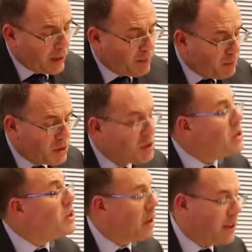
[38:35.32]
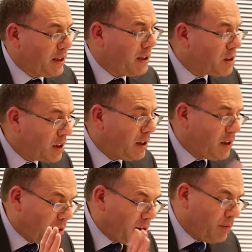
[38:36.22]
and businesses like us,
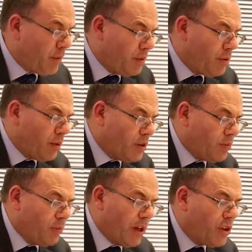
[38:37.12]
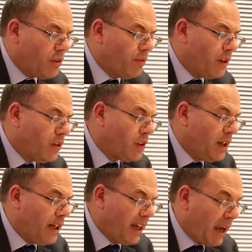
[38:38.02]
as well as pension funds,
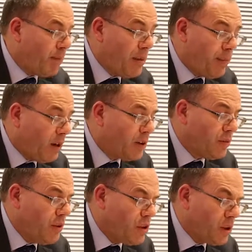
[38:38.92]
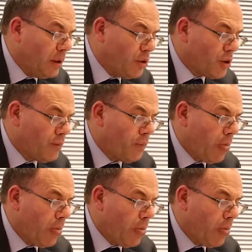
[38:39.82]
can be part of the solution.